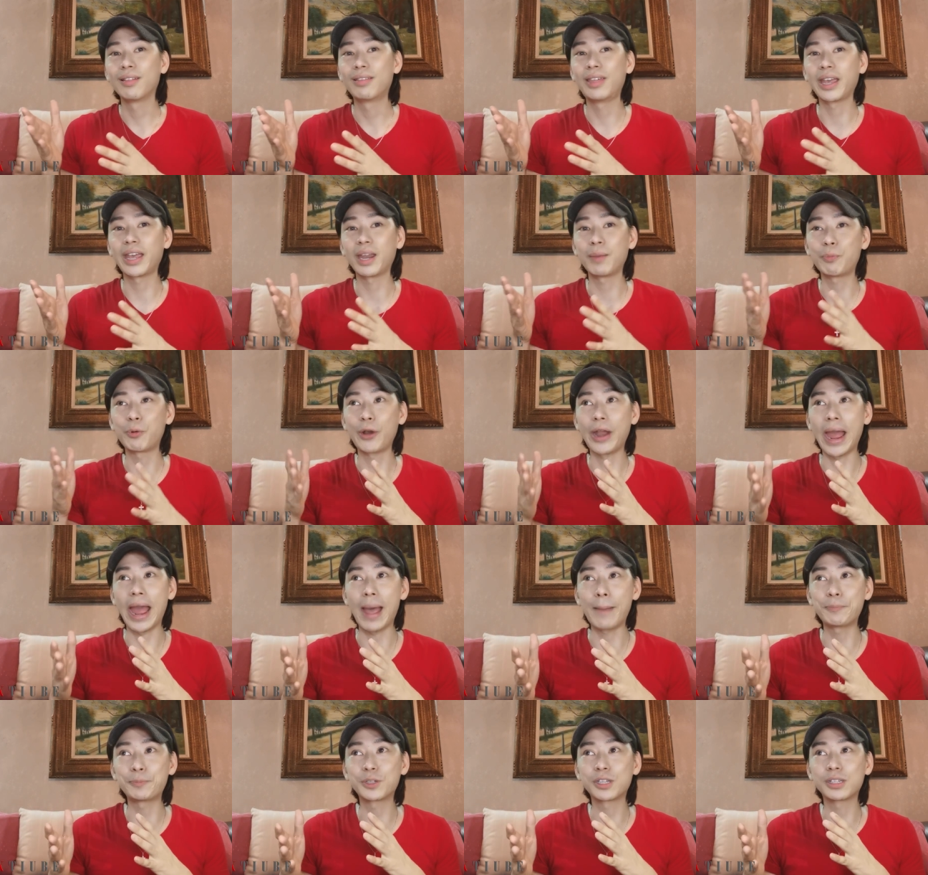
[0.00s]
They can
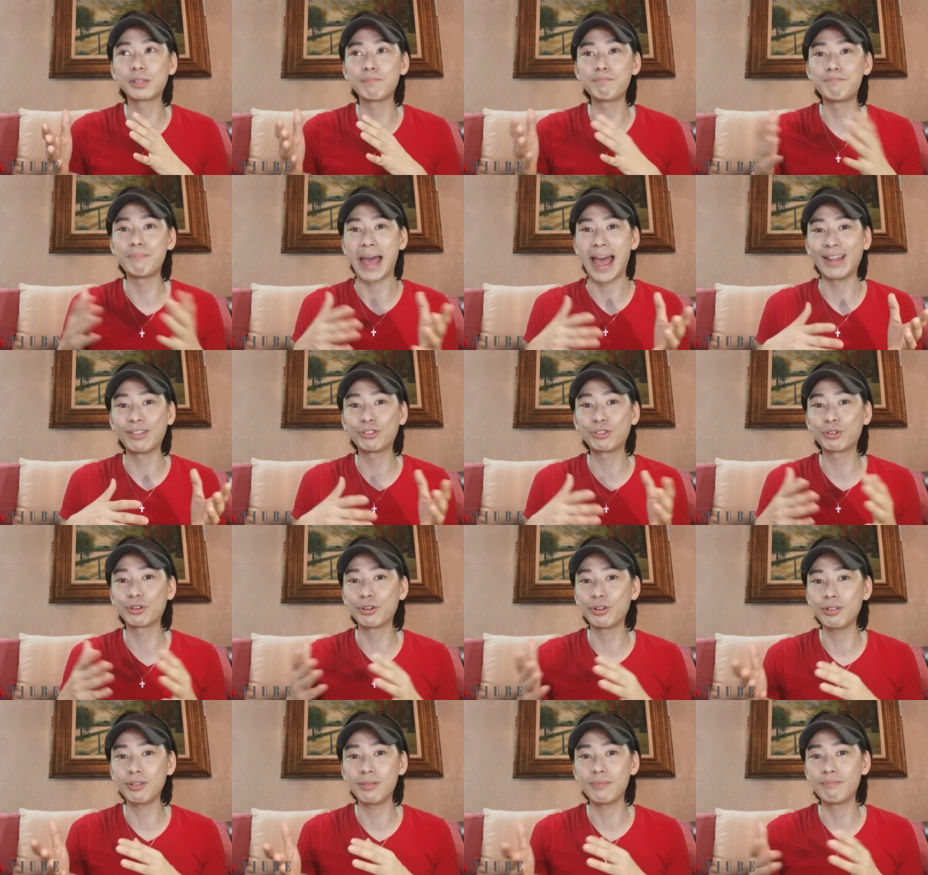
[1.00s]
perhaps
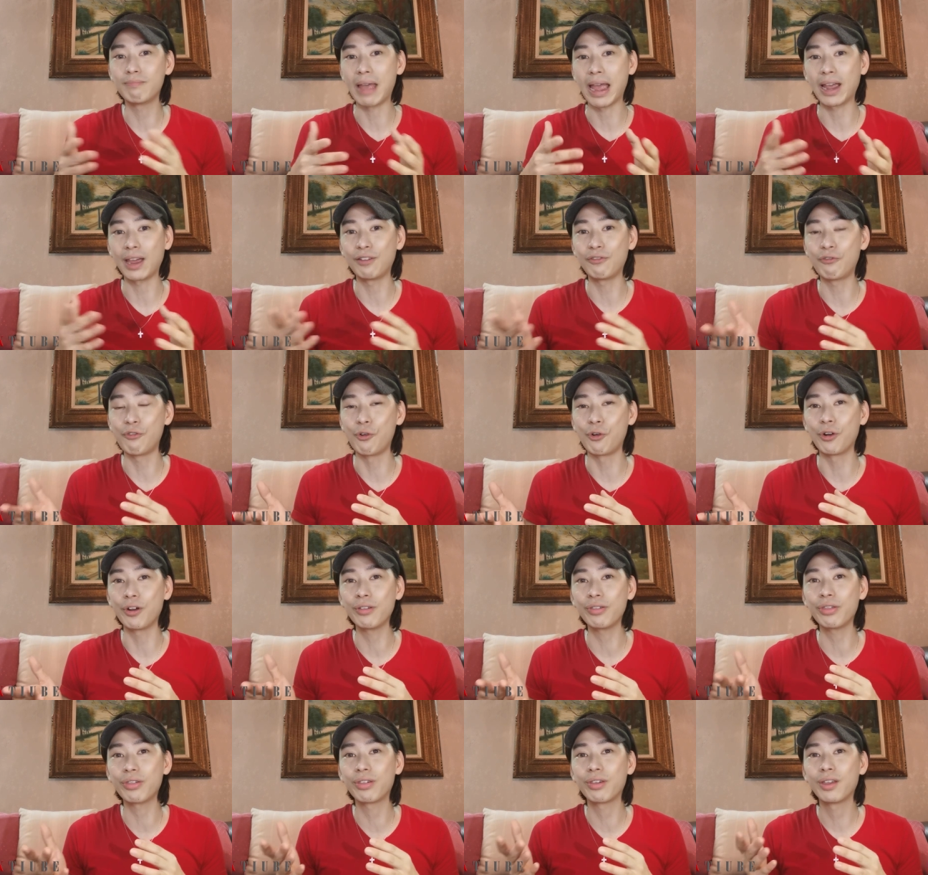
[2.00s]
banter back and
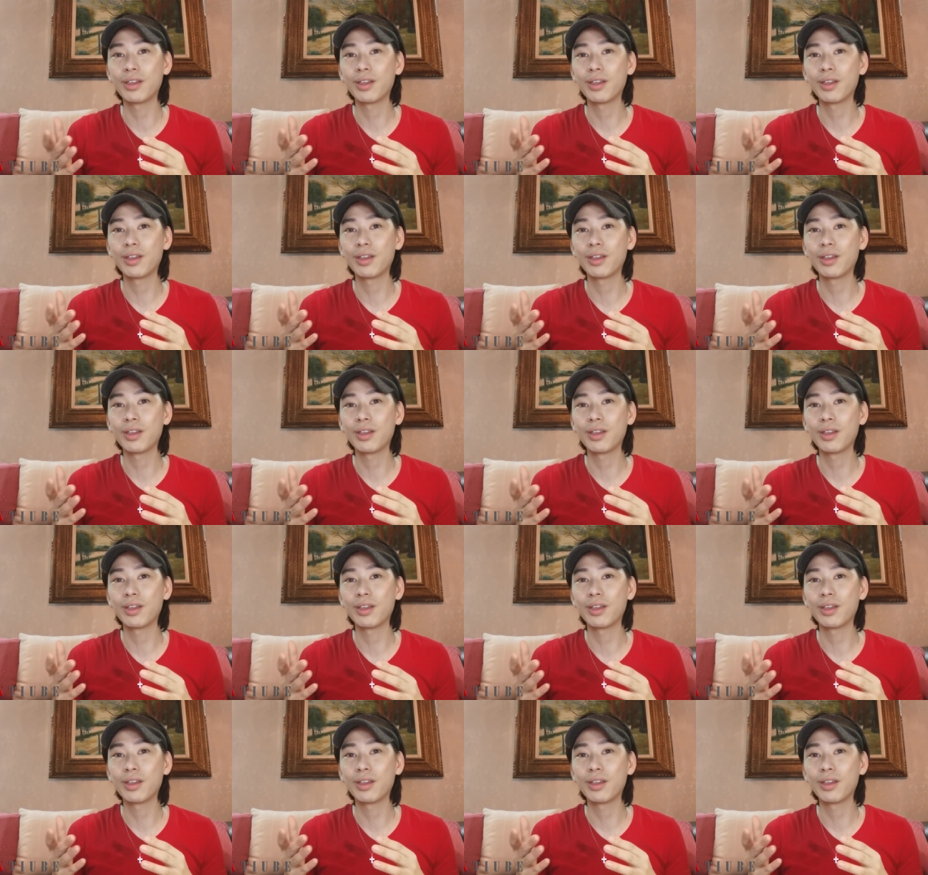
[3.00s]
forth.